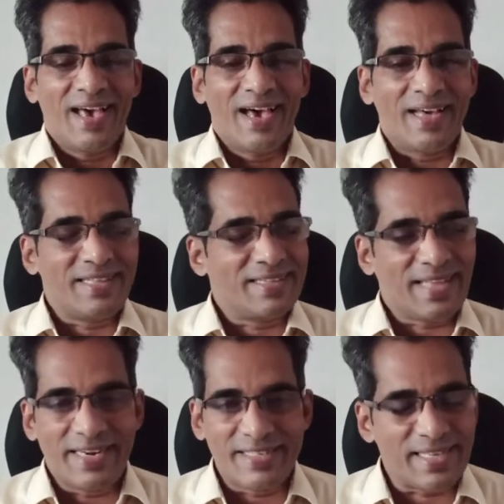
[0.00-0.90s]
I think
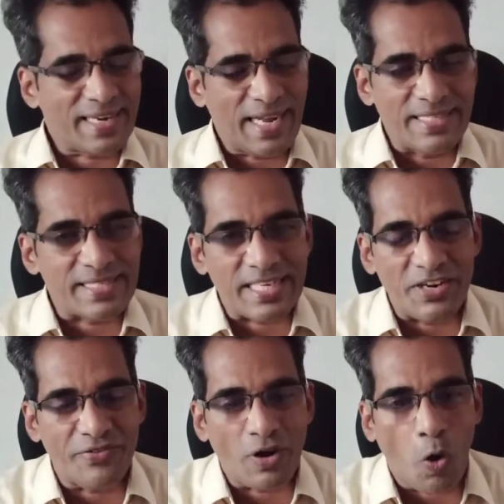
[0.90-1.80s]
that is a
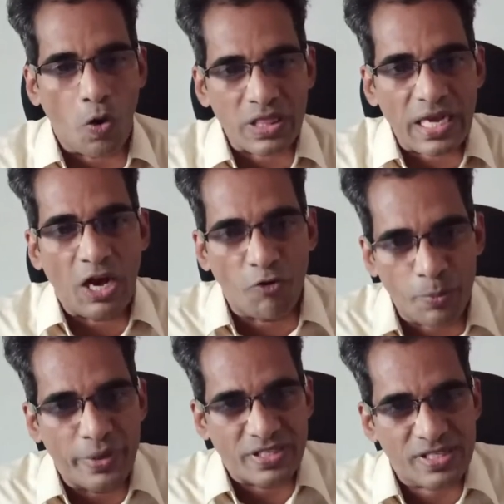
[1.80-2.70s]
concern for all the
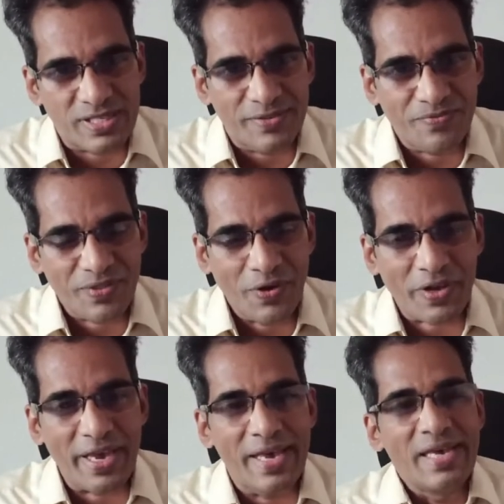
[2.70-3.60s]
governments.
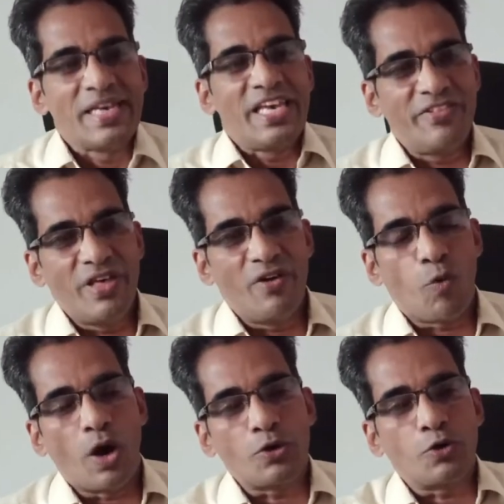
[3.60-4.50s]
Okay, if they
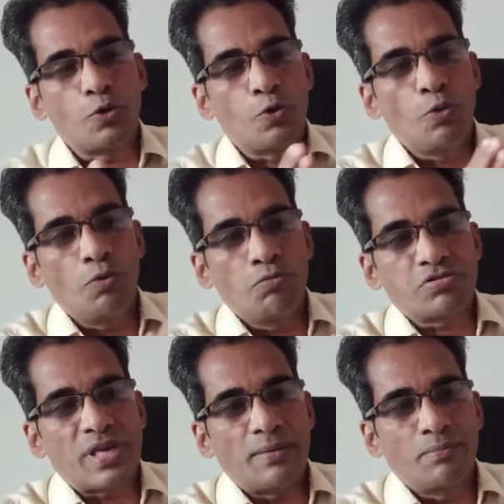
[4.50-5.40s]
want to do
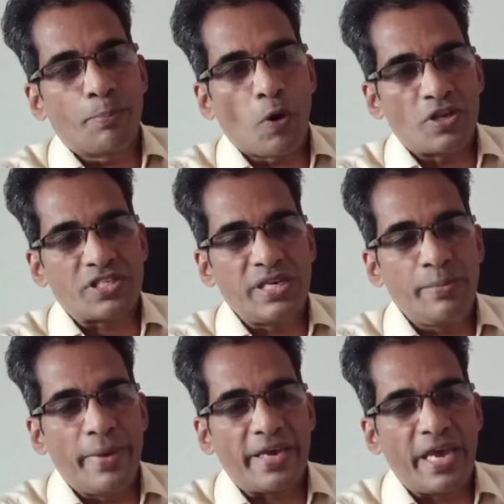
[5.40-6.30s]
some policy
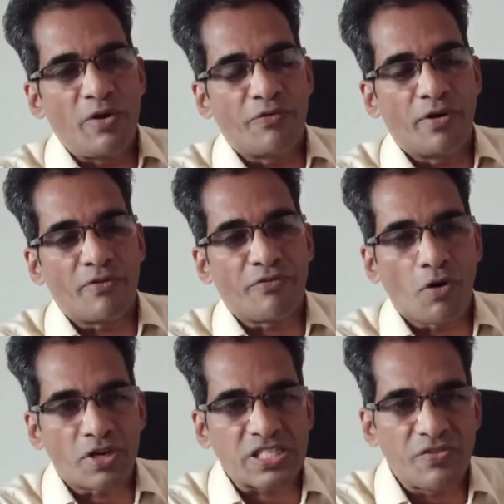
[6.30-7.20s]
making for
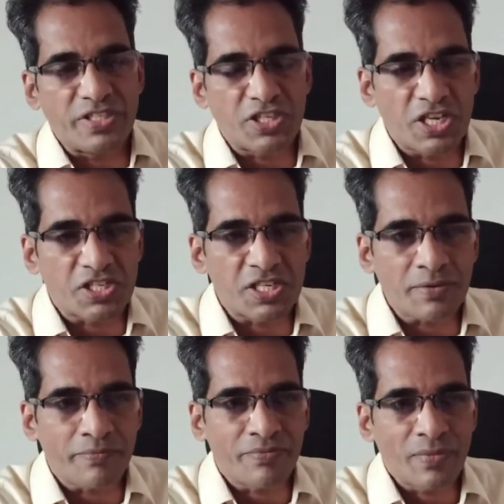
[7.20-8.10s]
forest
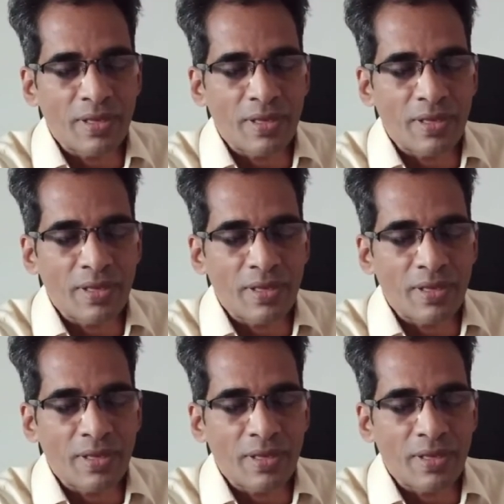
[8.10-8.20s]
vegetation.